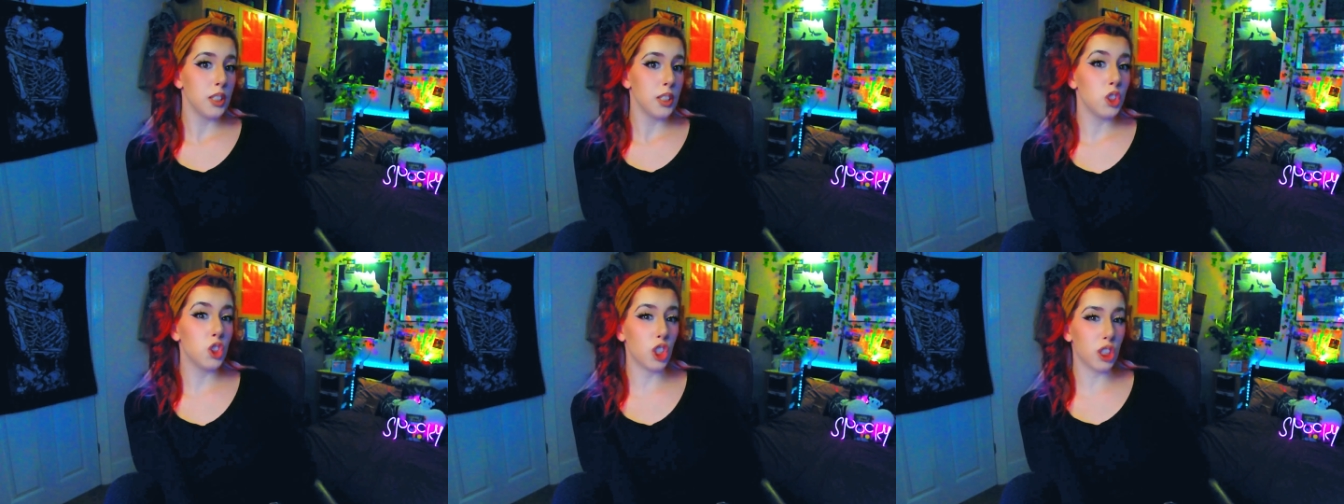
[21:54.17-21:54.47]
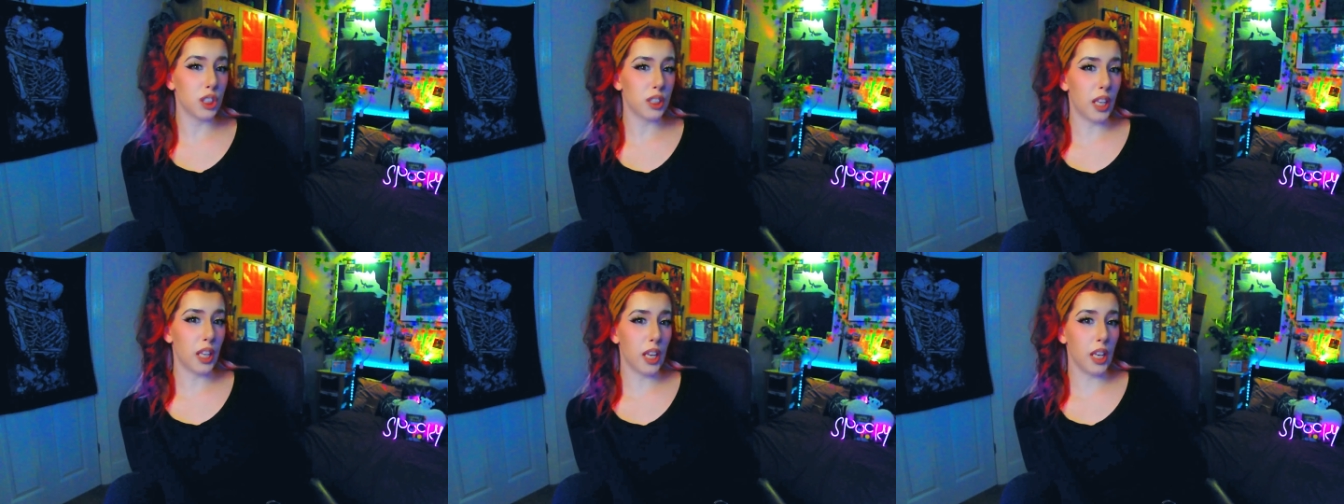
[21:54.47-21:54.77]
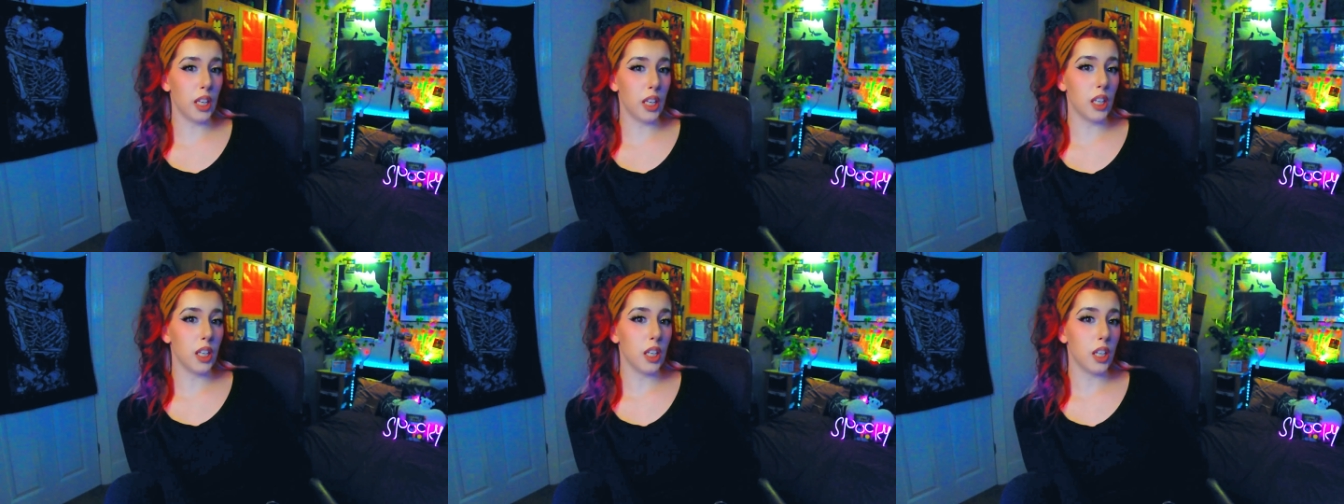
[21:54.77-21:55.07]
Just
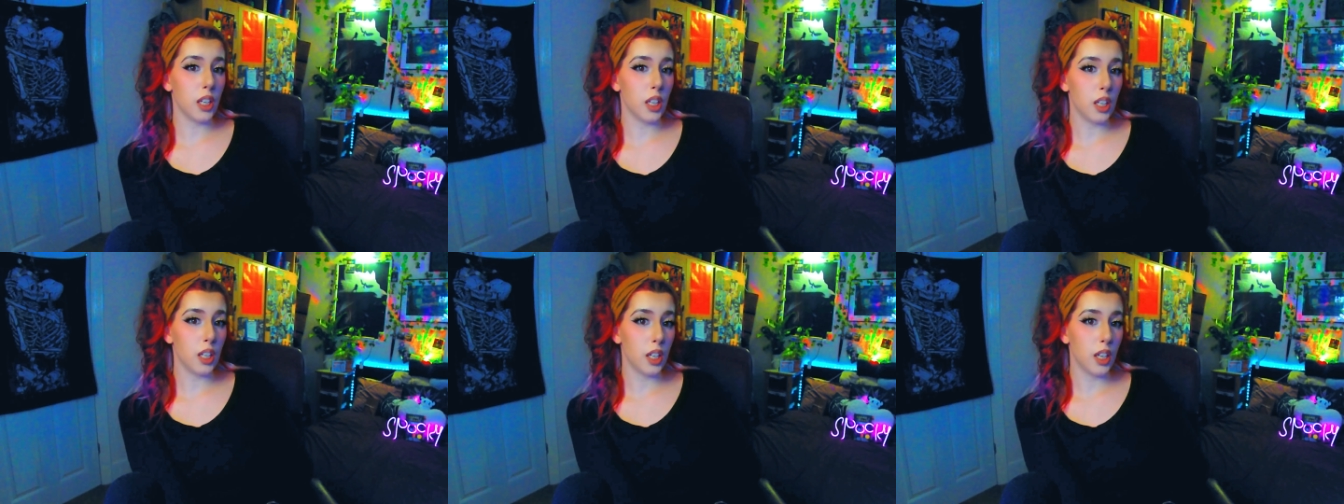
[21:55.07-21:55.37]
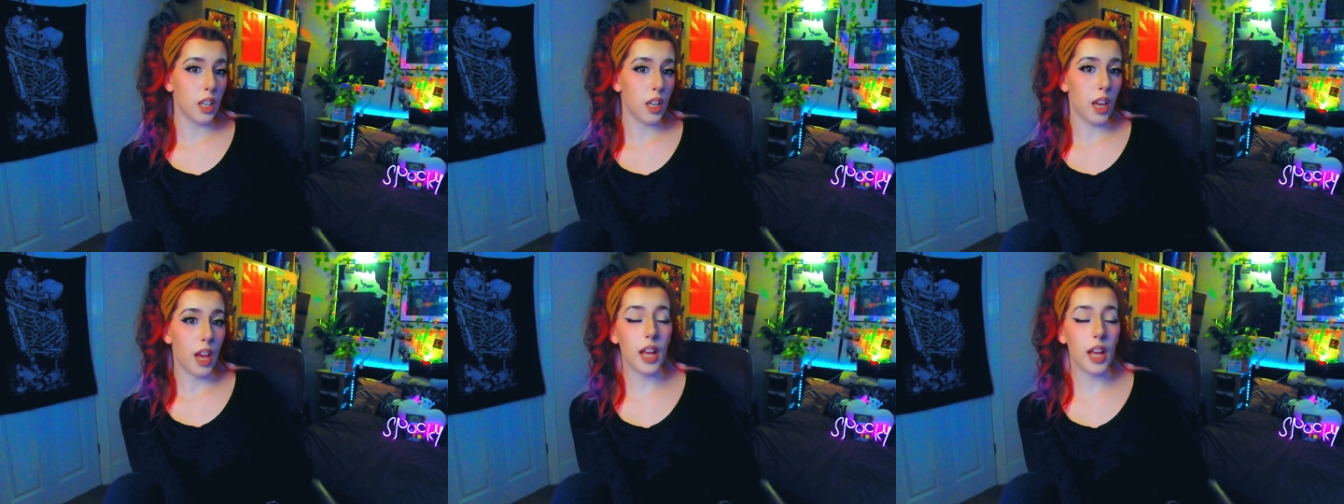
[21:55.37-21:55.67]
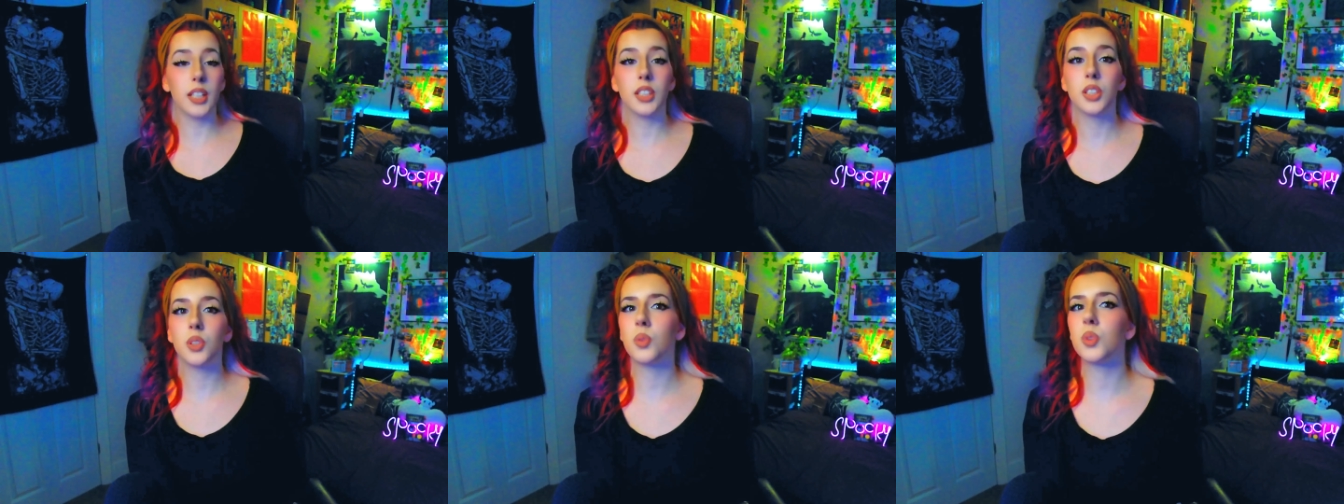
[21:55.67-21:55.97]
saying
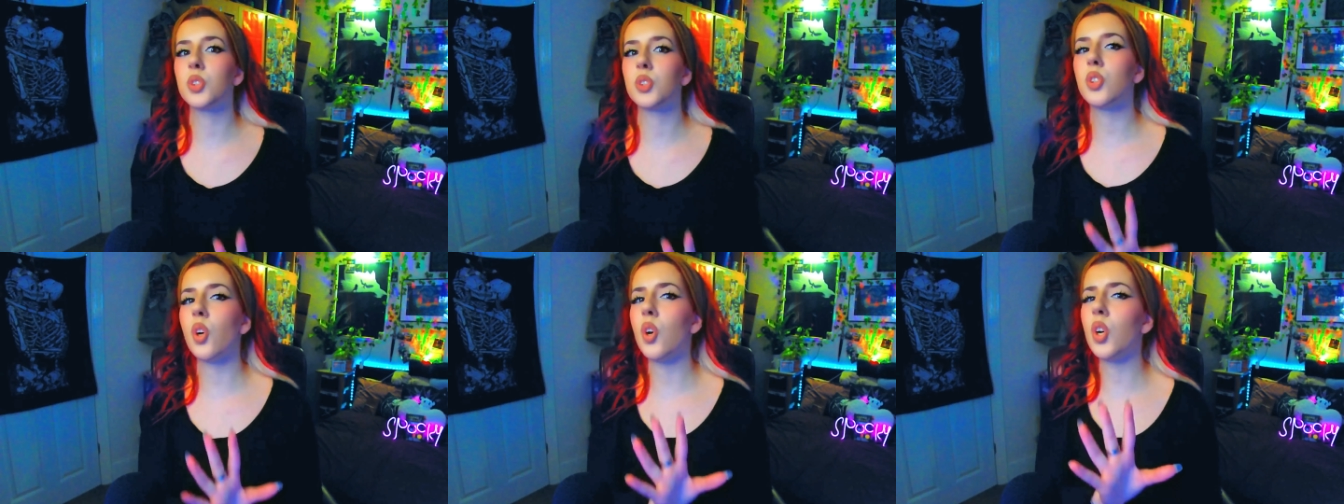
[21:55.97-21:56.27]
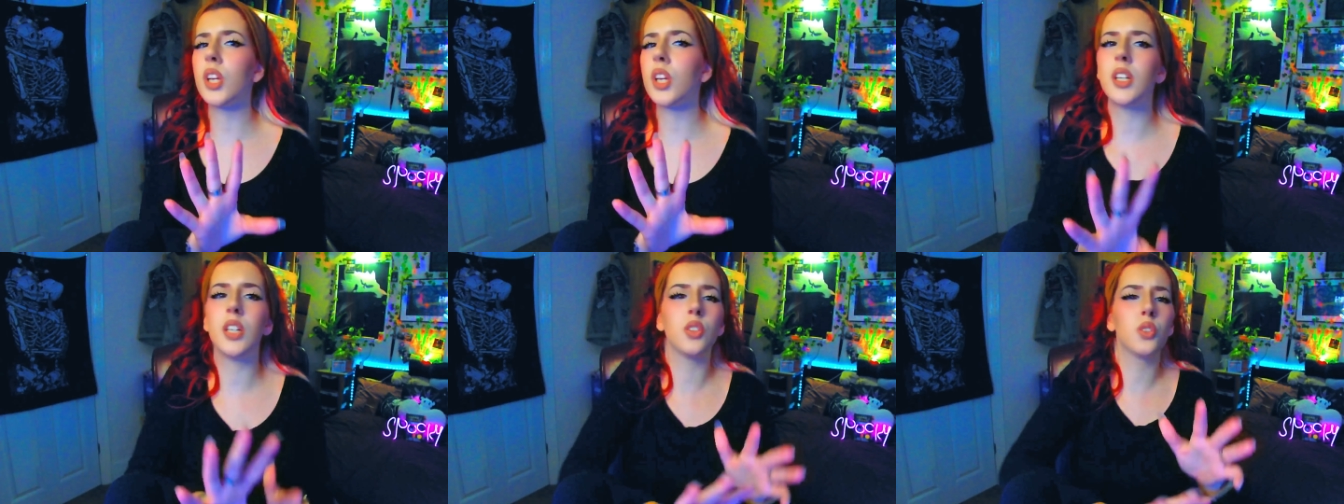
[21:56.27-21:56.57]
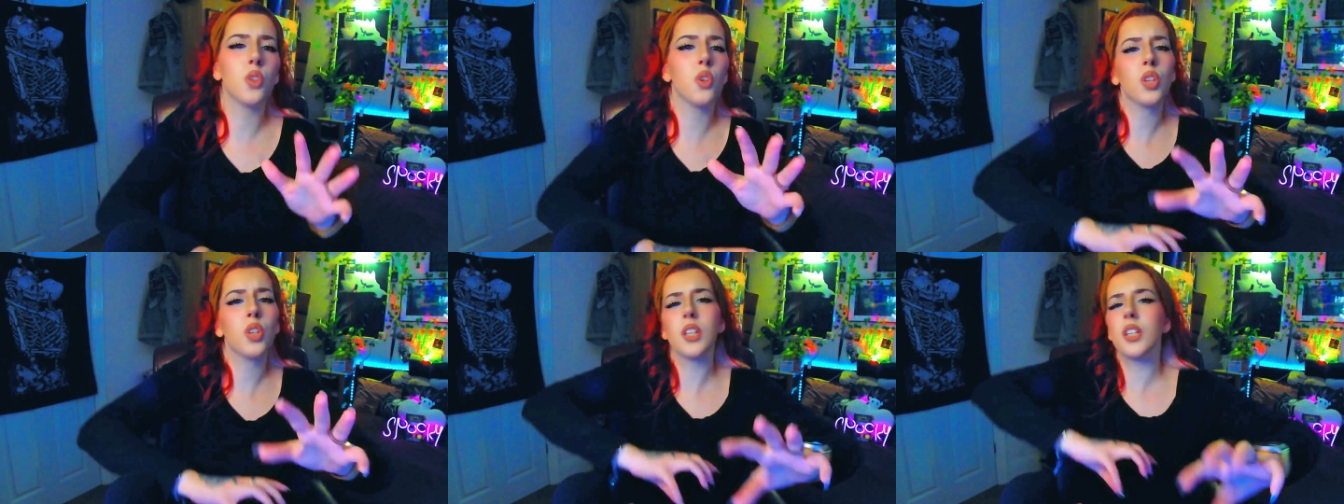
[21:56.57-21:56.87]
and she was talking and
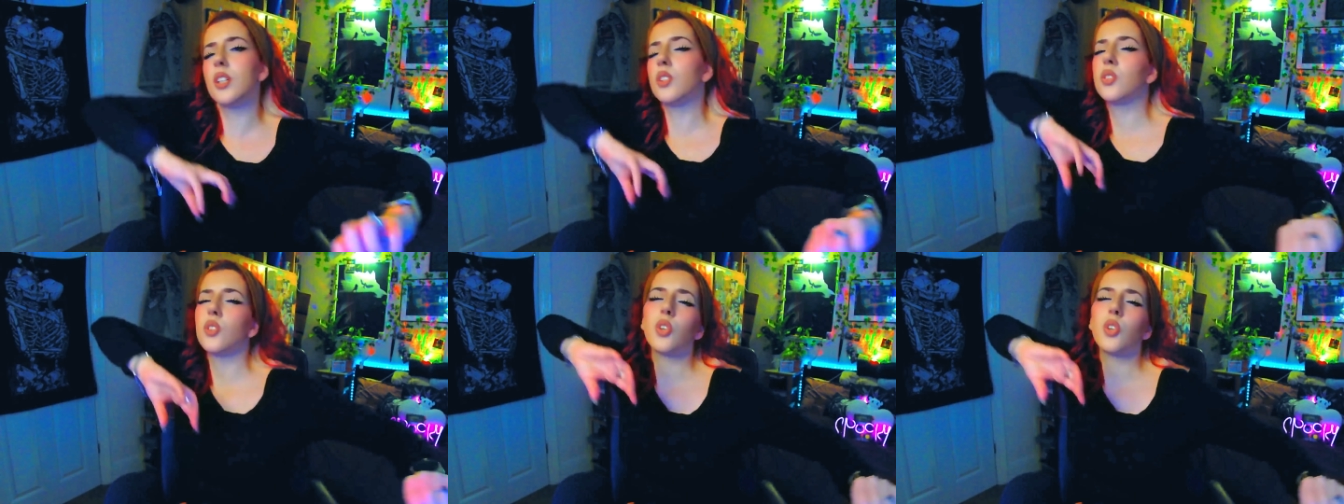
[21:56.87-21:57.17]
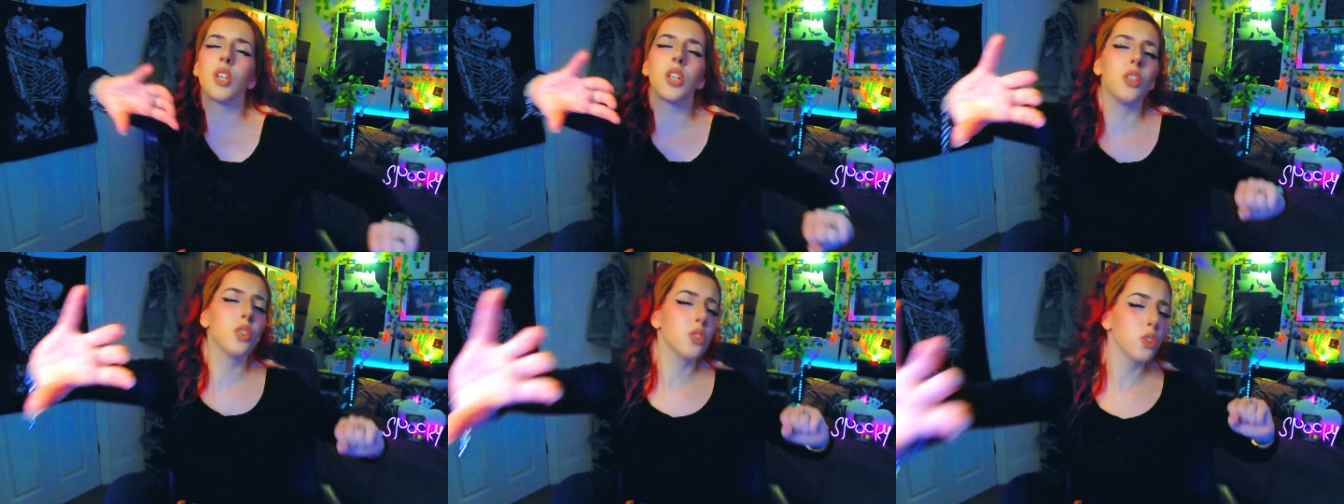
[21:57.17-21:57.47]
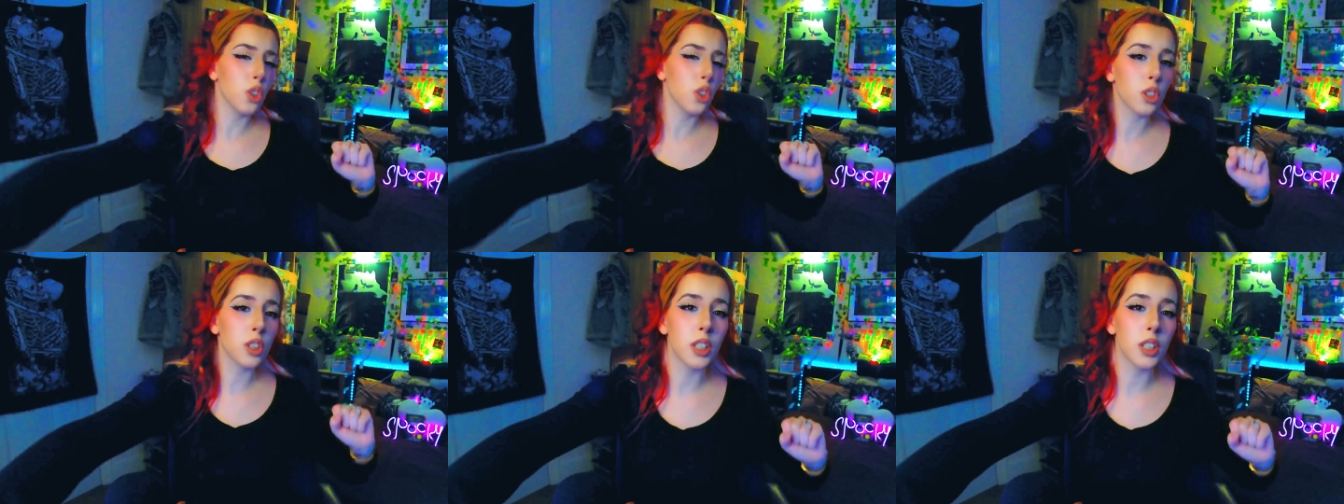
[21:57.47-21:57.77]
talking and talking and
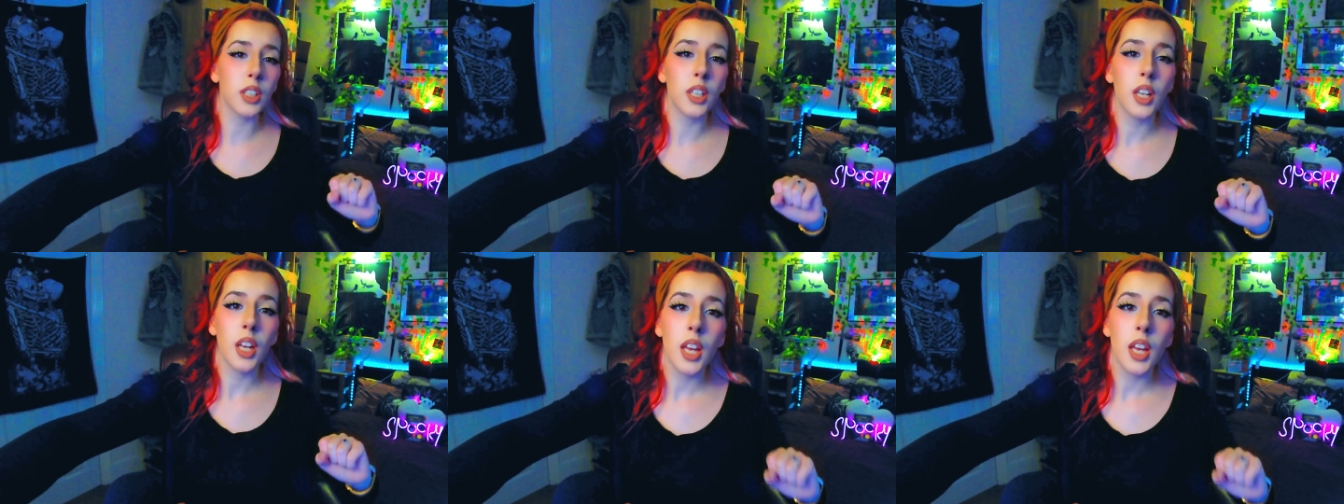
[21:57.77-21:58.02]
talking